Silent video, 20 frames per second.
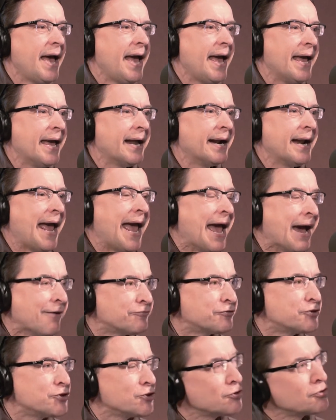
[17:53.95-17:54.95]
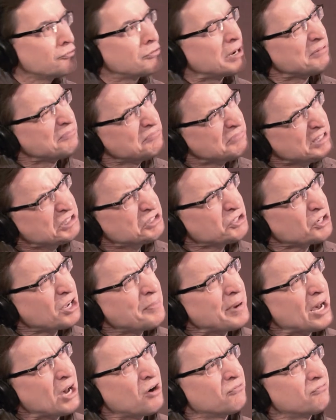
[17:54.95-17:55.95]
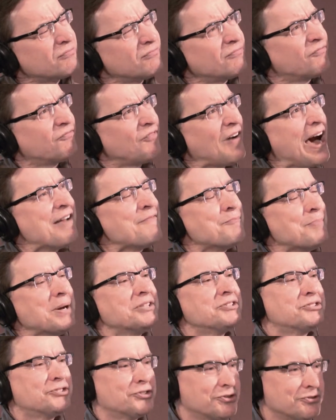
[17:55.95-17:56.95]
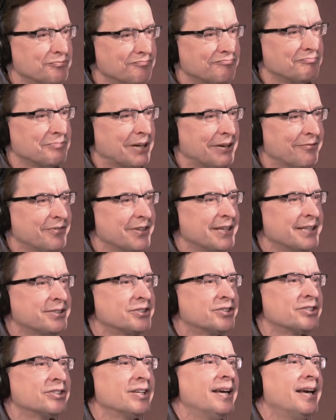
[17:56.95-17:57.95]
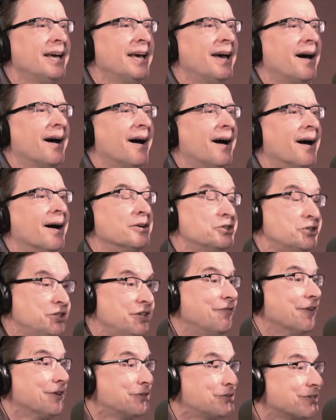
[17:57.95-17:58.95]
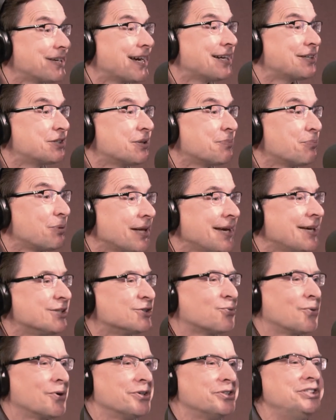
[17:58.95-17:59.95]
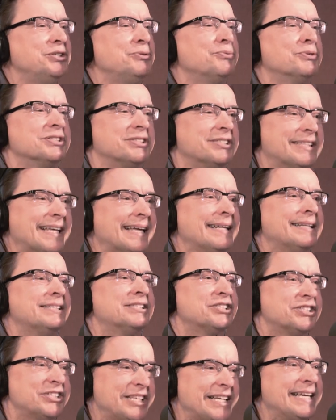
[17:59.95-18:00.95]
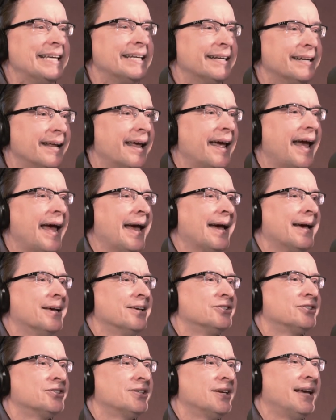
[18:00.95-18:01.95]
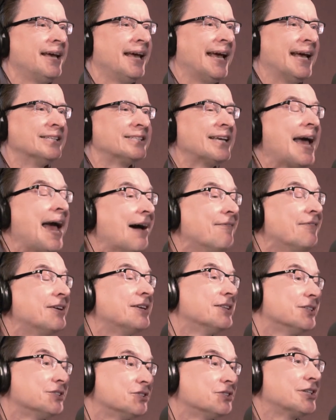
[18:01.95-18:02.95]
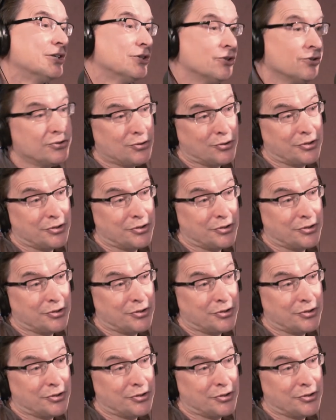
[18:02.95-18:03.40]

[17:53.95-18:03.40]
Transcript: And after, it took about 5 months of this, she eventually got to the place where she was then seen as having the skill the